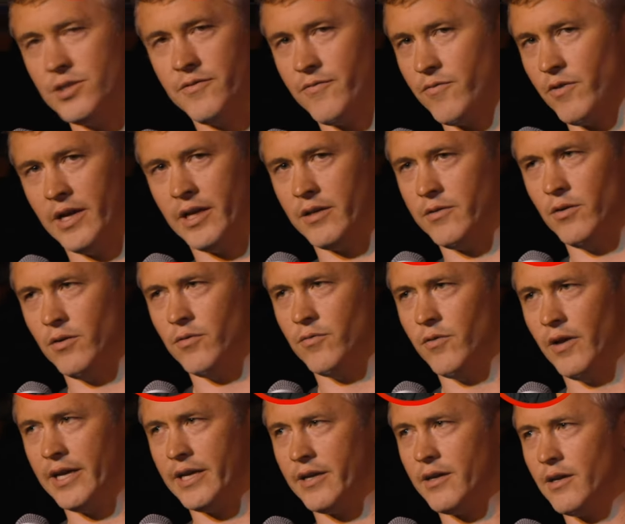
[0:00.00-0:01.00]
it like, dude,
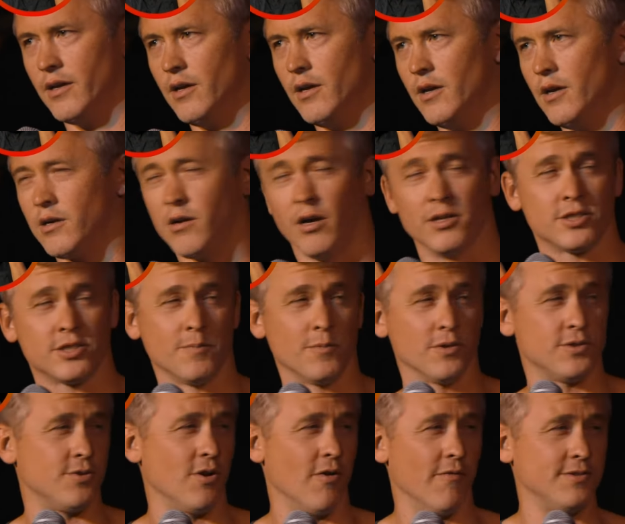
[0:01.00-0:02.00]
like customer
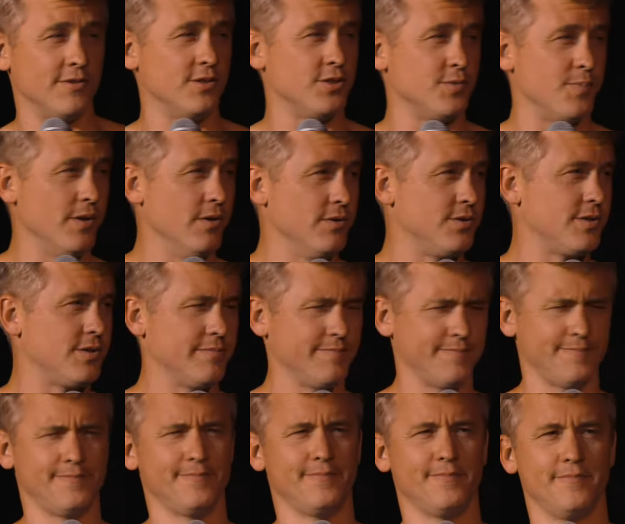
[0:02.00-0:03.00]
service disputes,
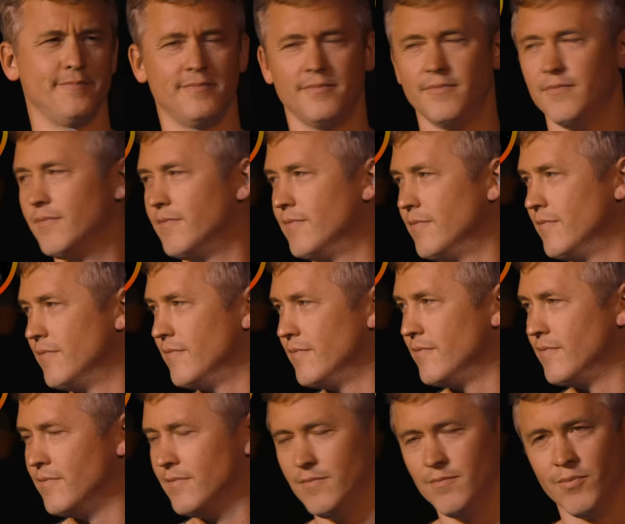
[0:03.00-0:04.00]

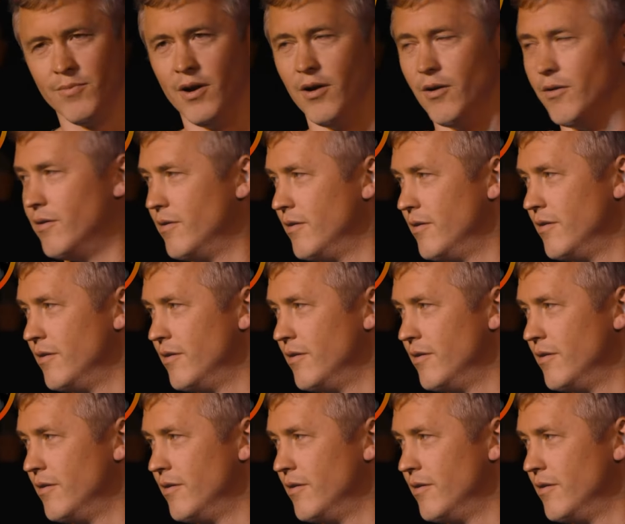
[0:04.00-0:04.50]
bro.